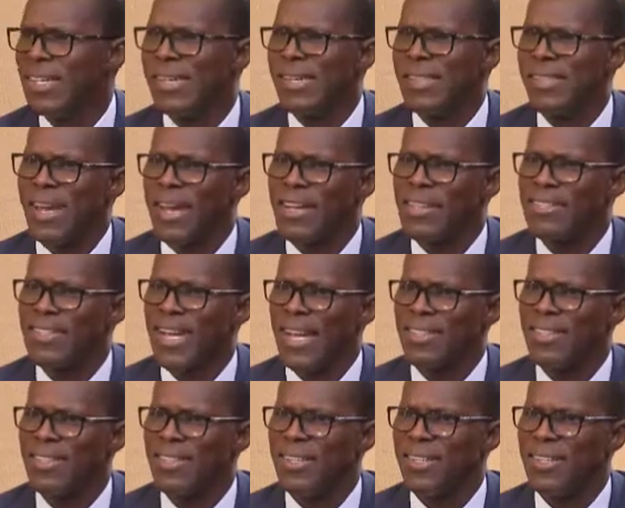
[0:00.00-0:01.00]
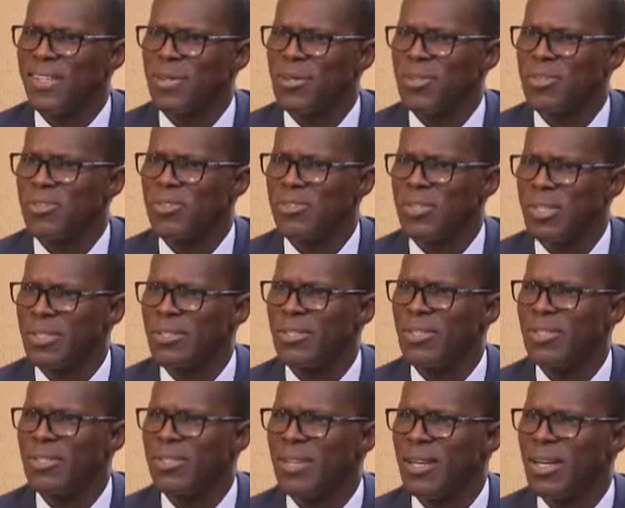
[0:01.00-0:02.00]
There is actually no
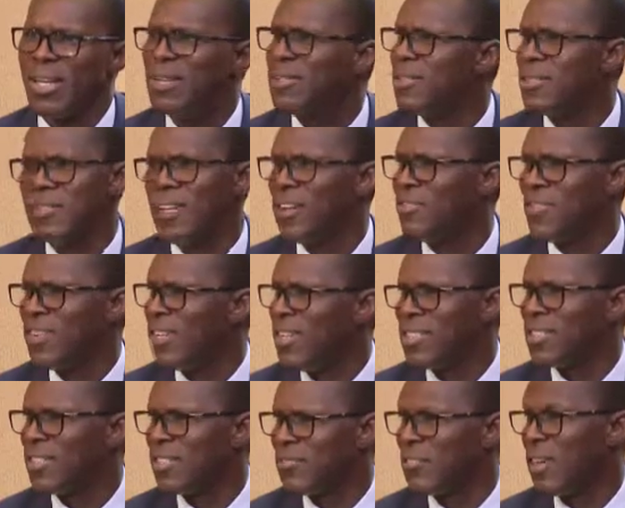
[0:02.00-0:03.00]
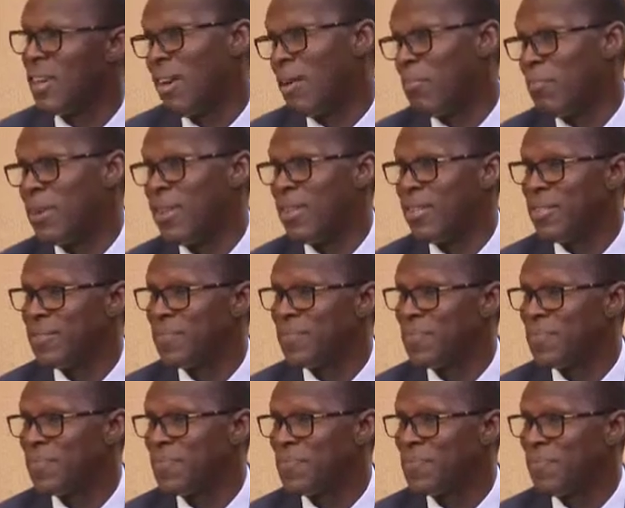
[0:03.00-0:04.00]
strict legal definition of a company.
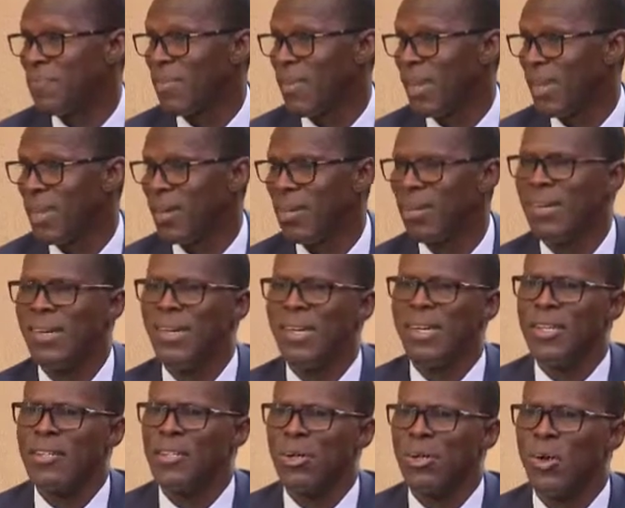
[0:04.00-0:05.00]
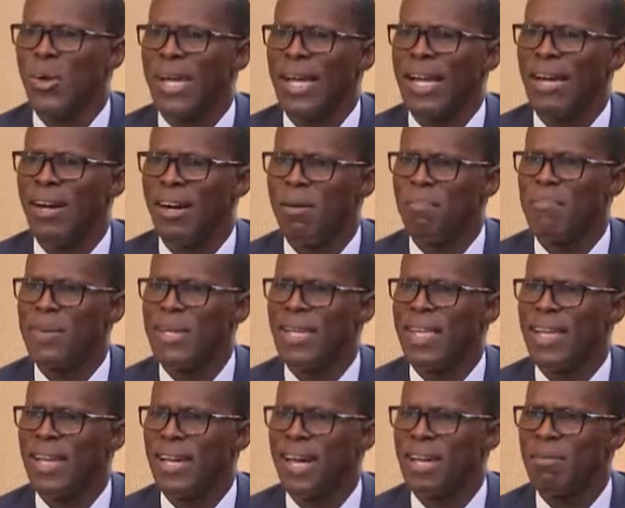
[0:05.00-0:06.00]
Yeah? So a
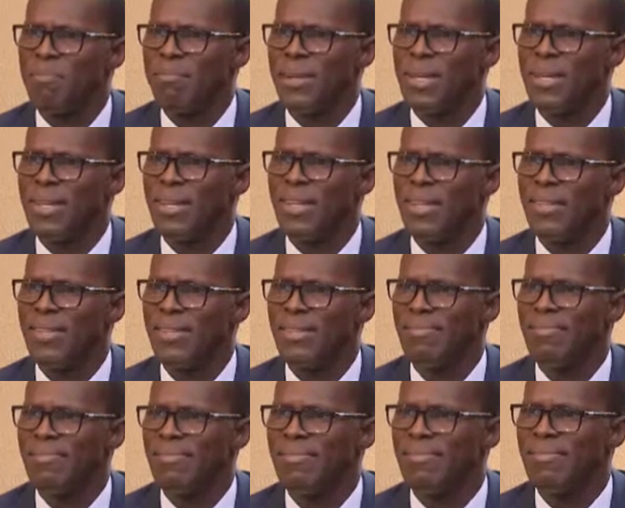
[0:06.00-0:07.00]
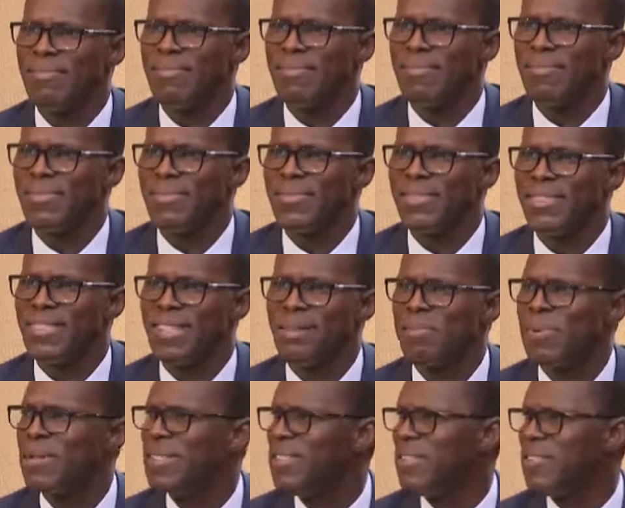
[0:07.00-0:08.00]
company can be
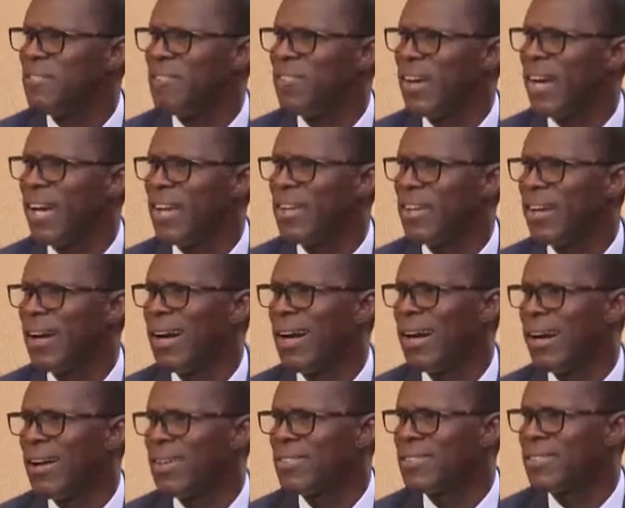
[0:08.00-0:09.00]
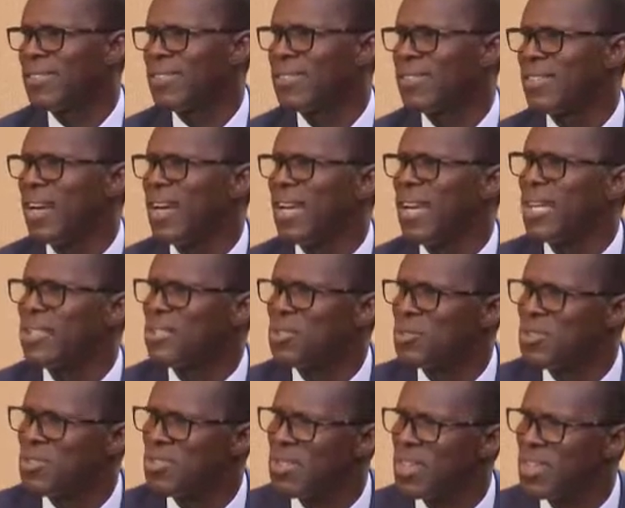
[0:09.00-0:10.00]
simply defined as an
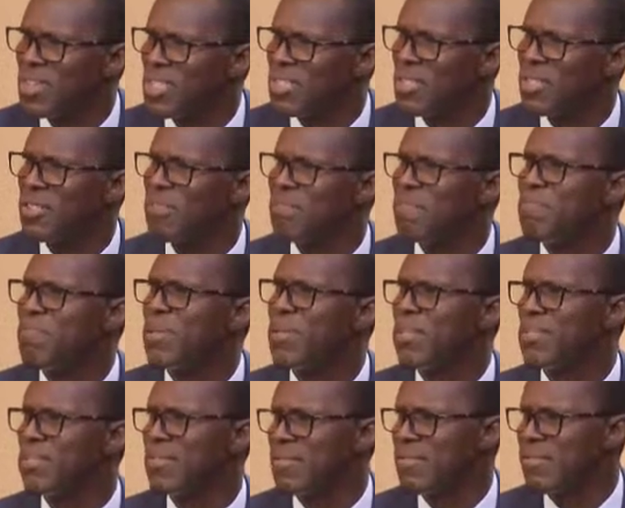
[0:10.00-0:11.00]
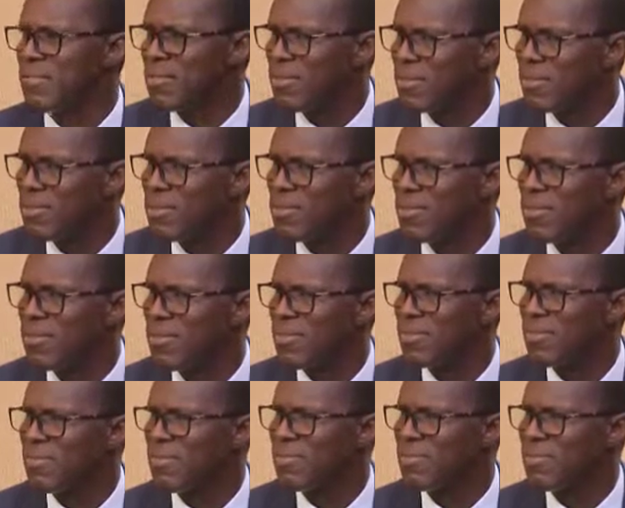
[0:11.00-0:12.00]
association of persons
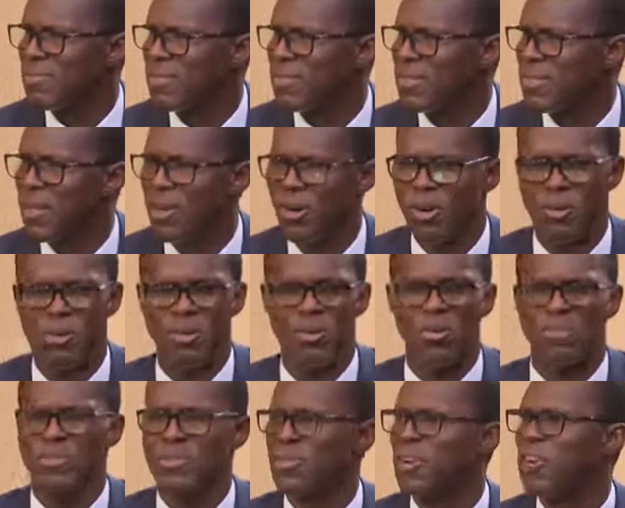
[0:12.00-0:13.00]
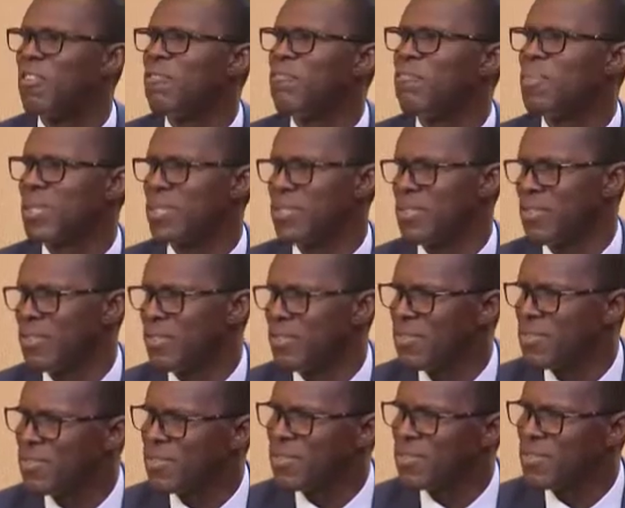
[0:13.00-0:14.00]
or groups of
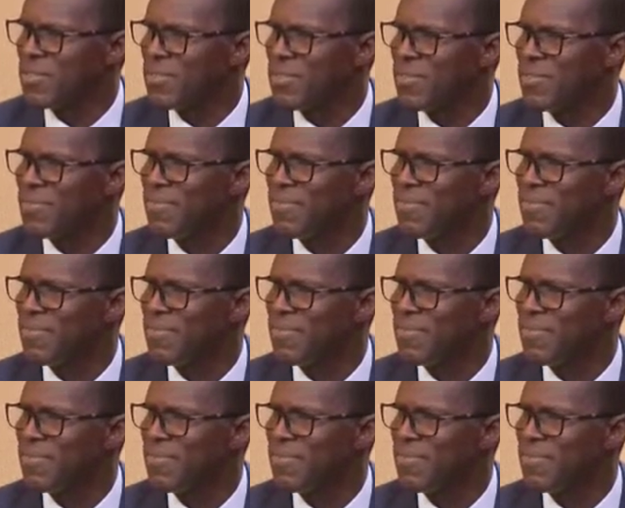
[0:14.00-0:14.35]
persons